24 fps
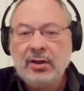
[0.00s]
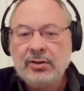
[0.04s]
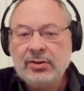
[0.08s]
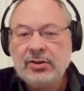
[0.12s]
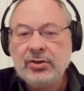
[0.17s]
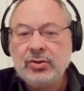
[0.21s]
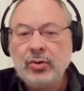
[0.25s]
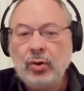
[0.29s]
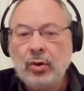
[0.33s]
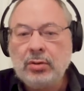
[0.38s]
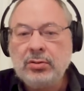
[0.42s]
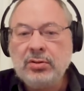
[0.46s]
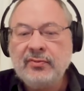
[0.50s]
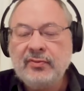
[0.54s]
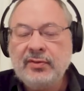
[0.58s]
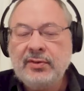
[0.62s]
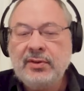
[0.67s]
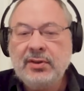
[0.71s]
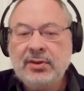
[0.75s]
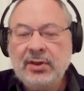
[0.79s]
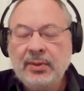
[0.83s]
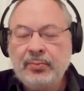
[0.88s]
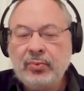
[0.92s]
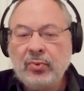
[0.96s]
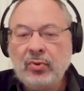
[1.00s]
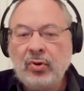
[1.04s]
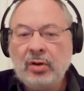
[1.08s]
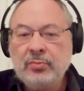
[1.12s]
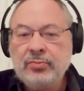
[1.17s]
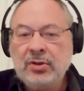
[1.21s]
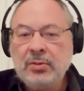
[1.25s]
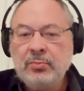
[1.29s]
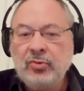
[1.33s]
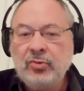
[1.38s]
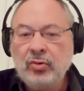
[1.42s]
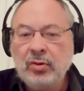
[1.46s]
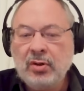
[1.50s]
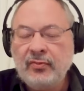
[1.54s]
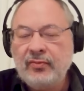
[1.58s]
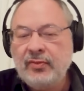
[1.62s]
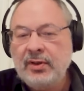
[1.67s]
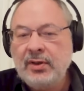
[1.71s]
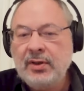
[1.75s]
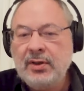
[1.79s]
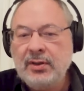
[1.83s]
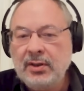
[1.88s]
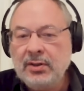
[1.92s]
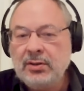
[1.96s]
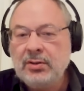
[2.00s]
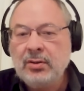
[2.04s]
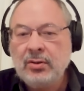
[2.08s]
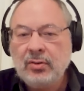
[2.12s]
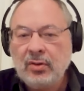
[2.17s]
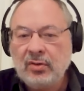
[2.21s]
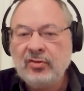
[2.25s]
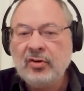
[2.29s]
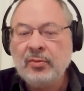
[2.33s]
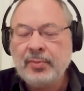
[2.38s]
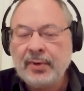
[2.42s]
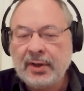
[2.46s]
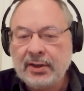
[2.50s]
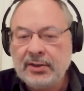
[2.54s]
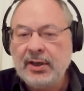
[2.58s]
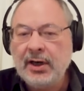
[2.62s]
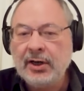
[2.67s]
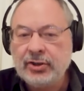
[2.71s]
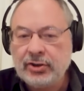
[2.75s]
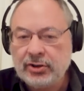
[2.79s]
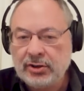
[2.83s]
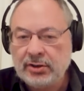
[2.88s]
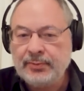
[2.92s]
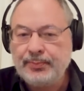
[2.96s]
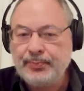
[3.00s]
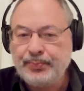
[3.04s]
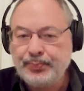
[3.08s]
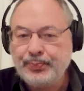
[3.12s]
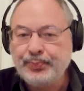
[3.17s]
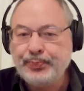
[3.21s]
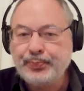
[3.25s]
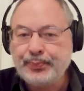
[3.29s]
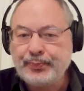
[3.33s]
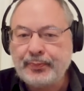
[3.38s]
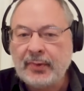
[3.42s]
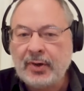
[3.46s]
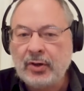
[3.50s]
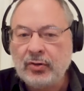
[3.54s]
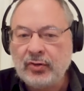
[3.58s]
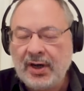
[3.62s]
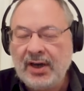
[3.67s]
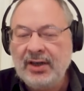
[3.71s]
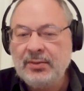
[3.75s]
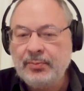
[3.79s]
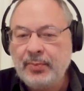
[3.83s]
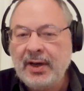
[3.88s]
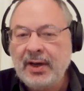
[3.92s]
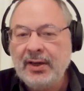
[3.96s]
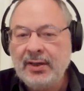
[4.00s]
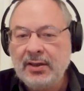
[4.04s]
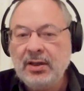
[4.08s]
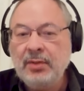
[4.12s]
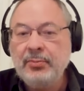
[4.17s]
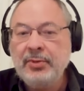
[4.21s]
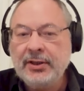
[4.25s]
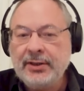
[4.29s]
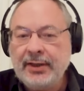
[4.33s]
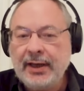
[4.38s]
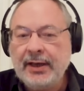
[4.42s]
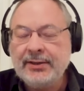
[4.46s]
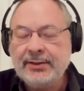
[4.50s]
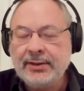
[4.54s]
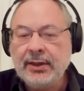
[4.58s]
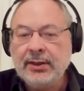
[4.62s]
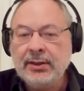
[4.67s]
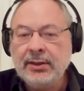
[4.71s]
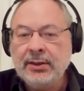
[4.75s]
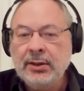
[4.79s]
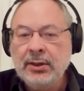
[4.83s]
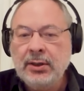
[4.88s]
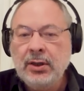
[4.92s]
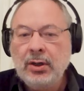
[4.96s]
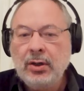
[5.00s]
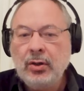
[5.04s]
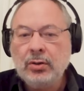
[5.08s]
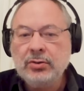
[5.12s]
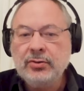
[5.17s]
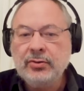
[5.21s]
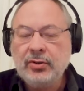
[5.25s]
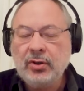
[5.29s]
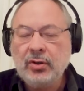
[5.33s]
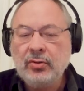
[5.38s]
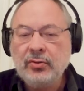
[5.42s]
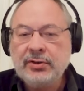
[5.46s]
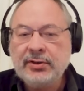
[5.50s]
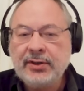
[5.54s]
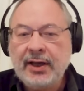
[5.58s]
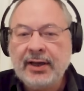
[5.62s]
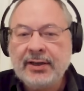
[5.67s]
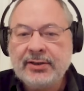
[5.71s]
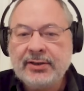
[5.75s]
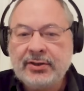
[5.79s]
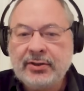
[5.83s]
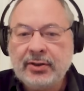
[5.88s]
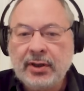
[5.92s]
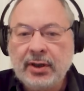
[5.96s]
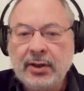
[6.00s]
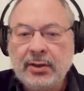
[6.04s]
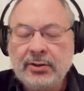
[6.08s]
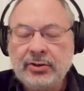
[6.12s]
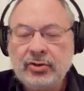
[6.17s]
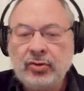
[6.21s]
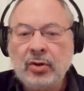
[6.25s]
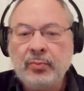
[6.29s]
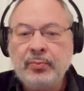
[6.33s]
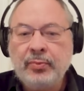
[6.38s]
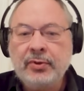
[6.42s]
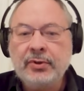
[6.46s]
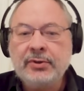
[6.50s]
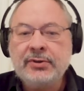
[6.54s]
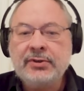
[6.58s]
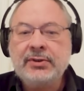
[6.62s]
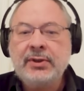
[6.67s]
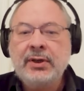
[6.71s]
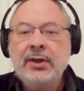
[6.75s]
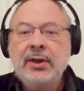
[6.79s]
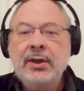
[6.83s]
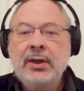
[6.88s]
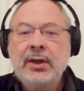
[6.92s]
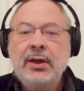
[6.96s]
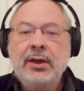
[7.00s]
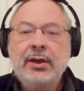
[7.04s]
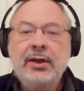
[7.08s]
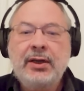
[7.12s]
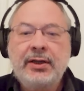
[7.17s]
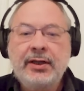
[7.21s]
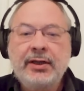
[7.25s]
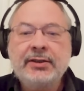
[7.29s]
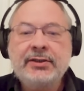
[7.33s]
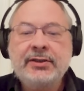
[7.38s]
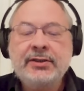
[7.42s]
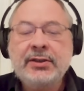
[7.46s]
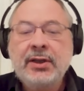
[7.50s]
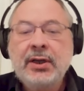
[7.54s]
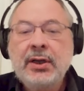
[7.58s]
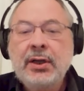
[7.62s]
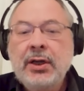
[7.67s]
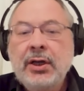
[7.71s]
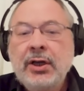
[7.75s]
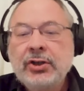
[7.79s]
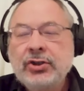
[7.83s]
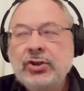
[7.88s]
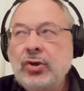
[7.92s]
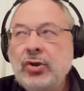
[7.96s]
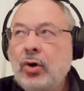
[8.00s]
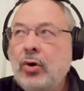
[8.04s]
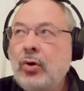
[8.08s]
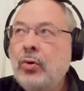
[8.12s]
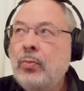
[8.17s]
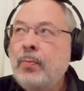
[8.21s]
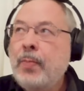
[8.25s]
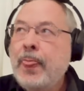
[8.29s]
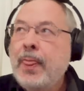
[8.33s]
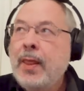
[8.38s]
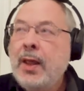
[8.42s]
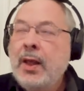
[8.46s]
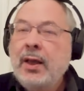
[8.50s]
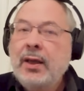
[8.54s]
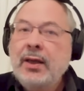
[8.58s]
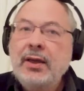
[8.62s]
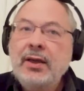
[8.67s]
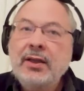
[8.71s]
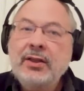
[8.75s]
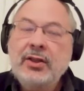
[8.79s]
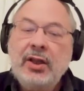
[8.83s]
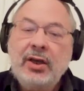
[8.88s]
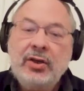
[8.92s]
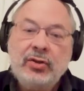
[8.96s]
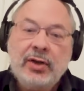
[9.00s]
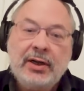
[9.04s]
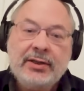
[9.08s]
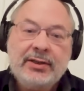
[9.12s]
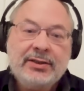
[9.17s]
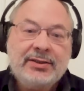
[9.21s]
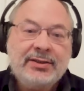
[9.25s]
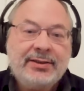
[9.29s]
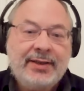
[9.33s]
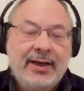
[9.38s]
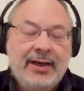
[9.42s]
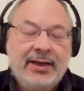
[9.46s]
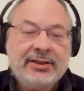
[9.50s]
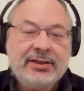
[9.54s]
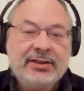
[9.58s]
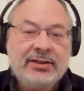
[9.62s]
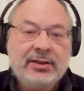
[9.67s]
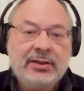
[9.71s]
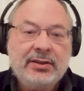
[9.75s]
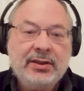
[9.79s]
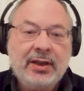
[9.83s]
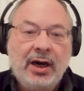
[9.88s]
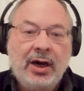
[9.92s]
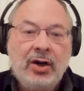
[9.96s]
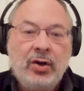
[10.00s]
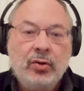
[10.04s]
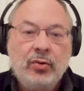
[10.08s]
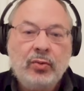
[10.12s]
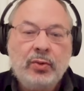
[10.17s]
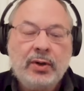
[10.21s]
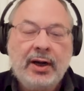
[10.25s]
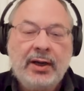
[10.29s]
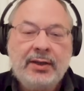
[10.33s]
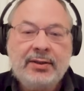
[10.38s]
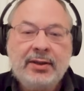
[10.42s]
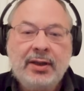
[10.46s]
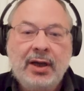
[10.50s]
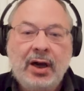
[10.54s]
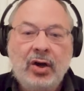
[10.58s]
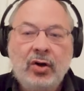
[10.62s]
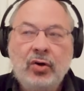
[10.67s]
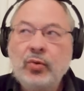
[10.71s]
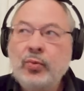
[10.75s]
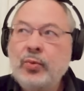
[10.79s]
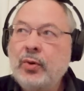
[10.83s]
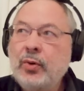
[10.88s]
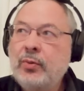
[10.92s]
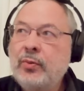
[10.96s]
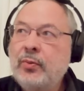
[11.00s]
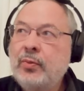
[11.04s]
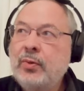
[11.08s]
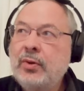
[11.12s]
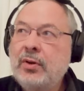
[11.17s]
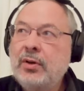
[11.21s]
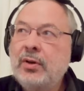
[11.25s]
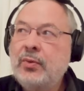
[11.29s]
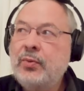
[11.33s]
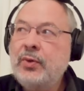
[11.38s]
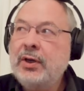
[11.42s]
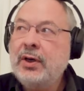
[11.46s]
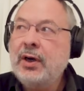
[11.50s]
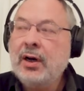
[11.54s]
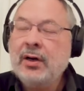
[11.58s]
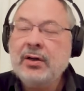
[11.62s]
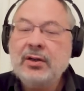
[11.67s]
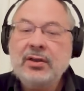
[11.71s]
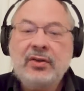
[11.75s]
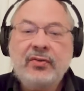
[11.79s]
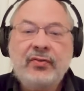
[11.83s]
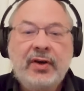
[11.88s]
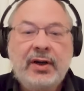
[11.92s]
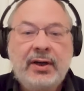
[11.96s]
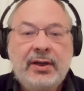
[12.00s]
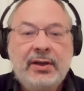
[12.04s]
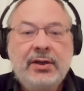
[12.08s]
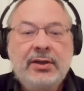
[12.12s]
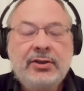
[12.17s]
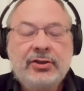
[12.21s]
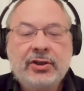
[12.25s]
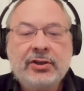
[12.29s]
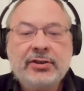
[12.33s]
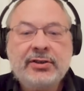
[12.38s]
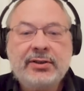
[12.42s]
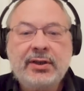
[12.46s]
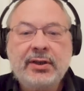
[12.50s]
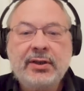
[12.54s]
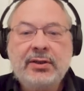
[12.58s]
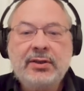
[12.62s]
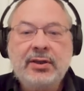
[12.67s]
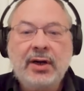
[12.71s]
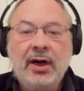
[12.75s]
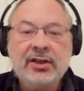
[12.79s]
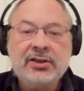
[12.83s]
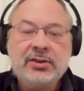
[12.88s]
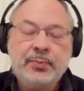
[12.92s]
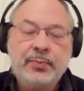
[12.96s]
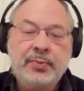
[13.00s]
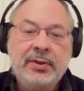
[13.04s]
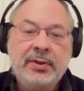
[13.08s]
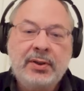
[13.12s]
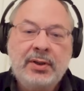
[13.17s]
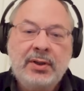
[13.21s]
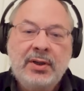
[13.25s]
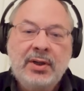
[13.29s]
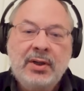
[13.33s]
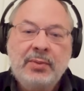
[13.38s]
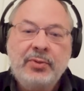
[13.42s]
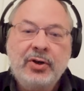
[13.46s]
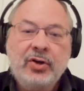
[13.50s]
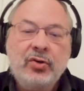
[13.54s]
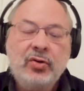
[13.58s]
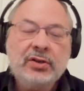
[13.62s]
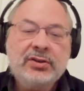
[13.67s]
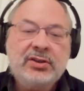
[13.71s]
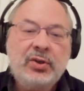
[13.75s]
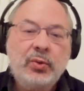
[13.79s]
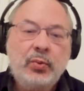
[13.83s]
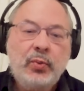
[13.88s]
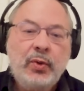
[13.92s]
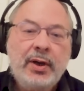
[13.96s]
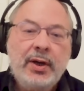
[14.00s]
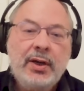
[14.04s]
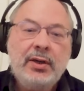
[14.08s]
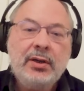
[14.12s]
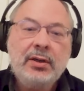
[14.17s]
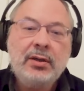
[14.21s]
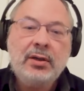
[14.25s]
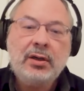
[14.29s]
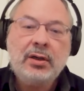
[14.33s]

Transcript: solved the problem of elite overproduction. All right, by eliminating all those extra surplus elites. So in the United States right now, we are at a very interesting cusp, because the way,